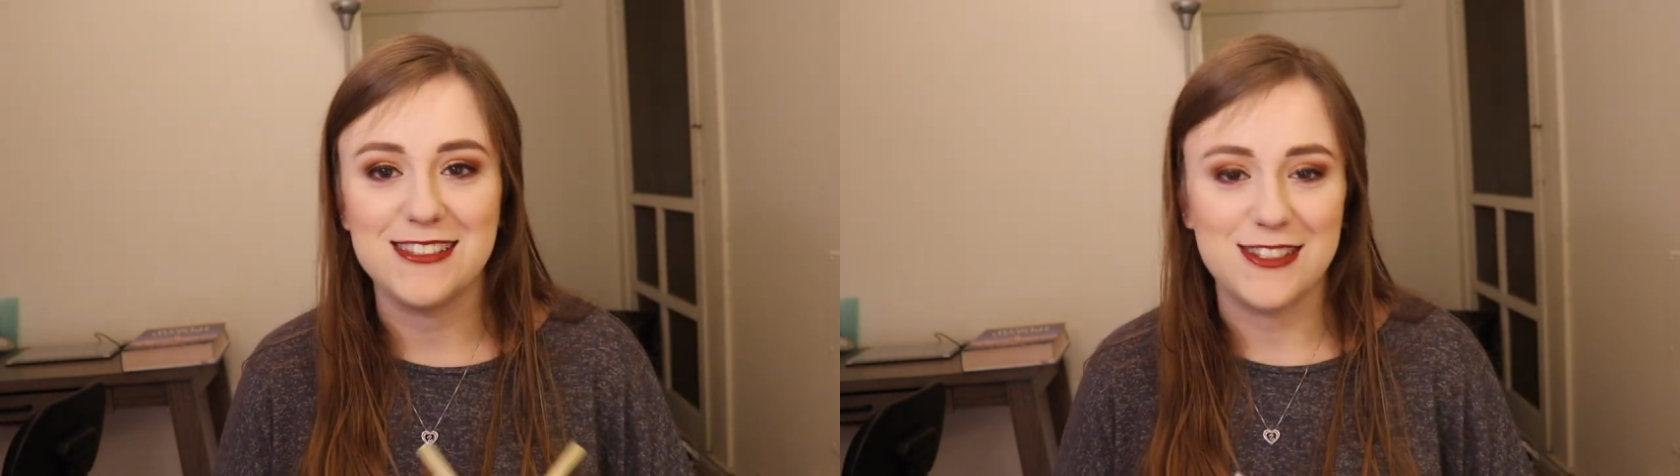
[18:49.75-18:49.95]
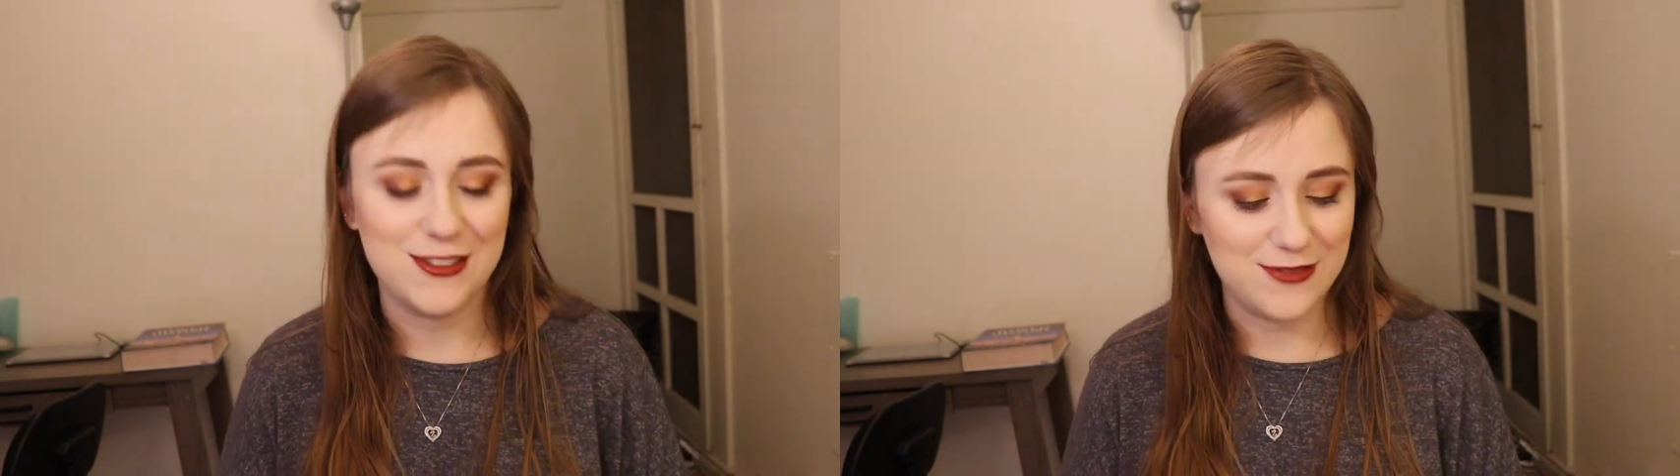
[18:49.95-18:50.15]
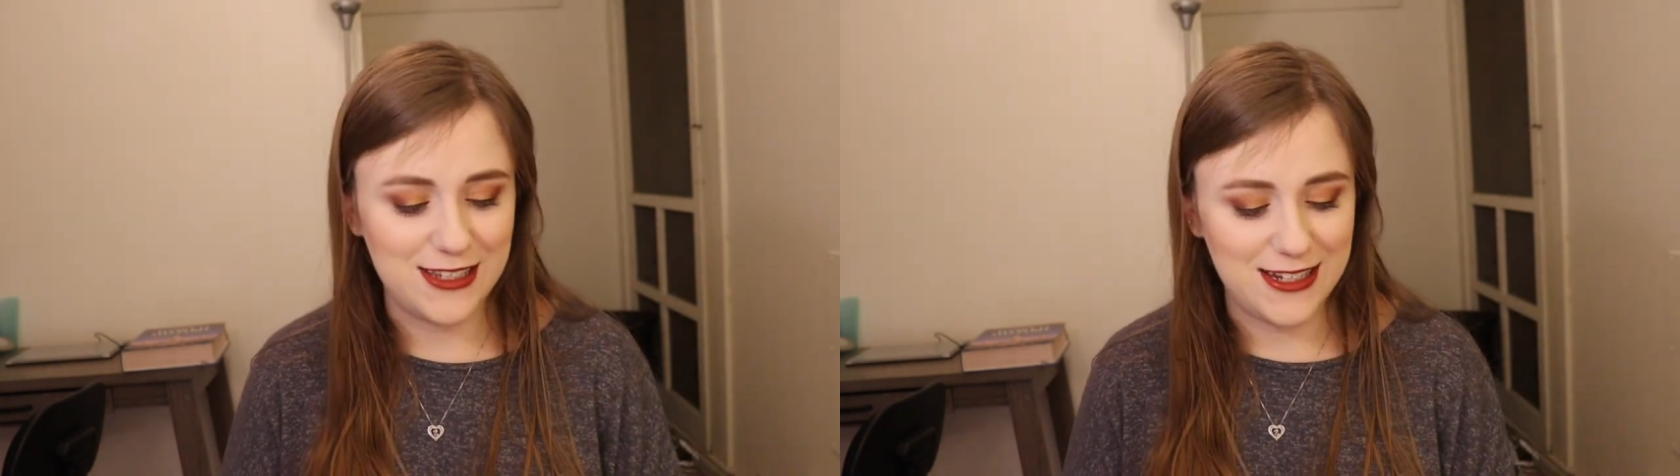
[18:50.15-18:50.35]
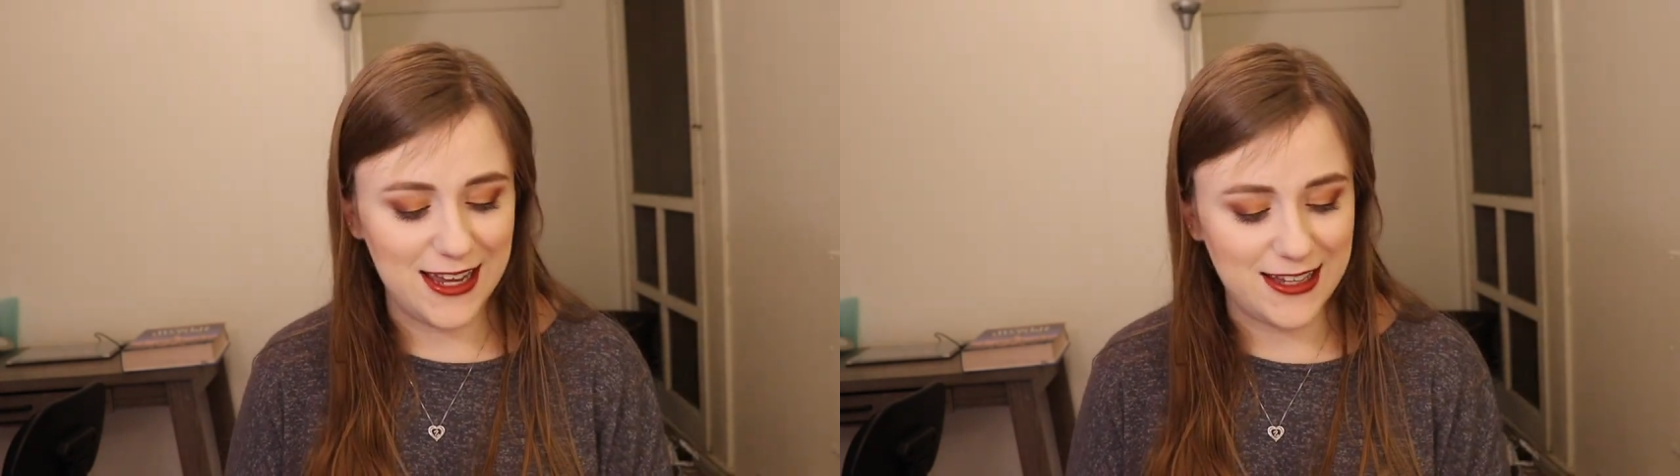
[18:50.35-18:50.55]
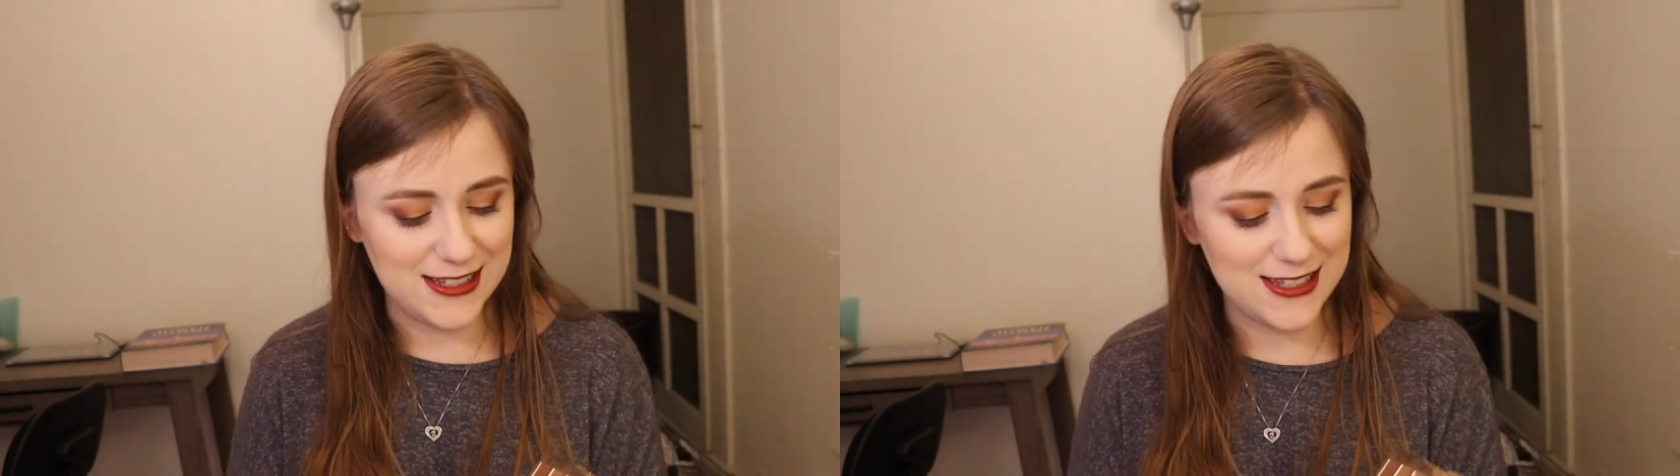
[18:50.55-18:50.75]
This is really
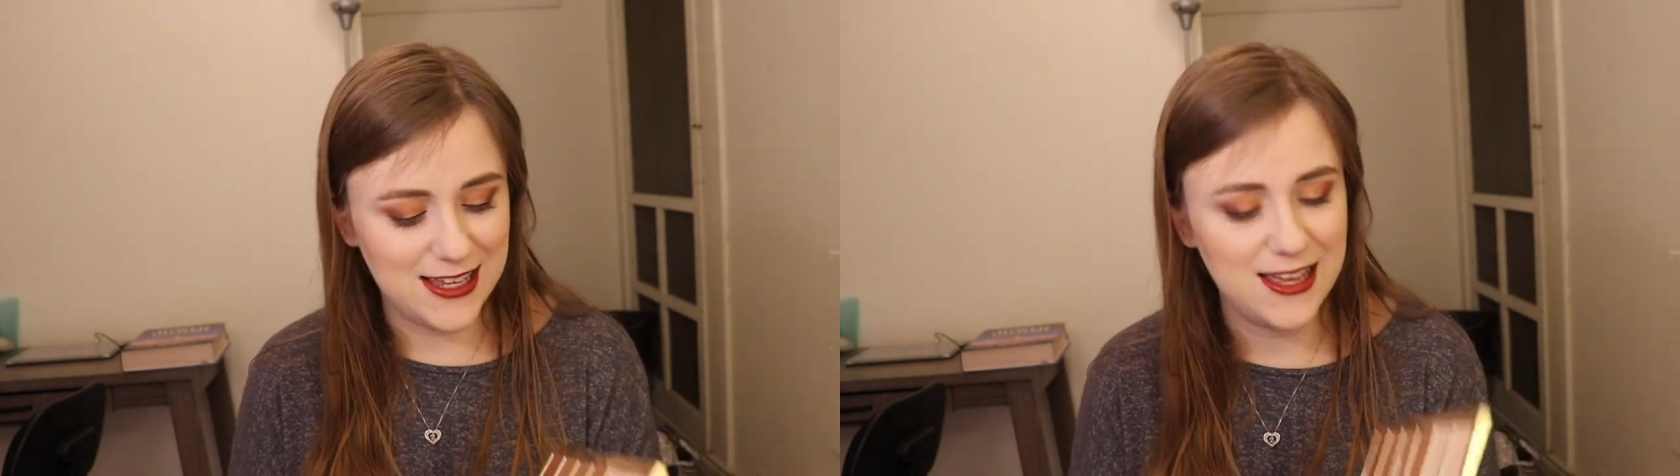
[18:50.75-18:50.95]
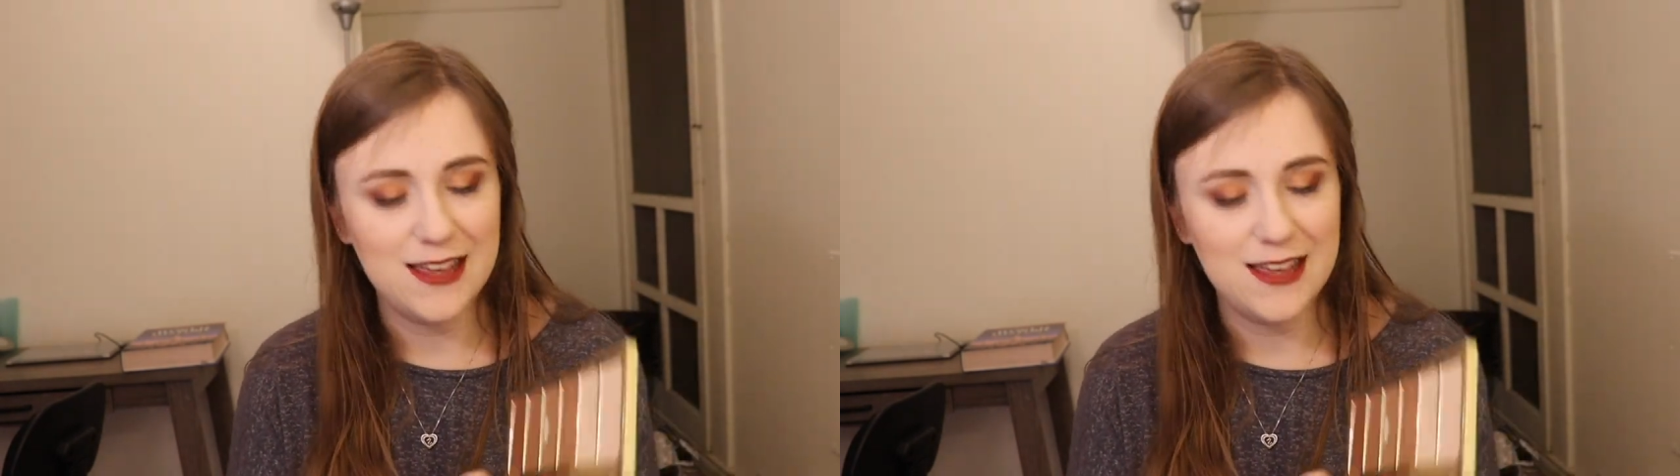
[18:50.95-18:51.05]
nice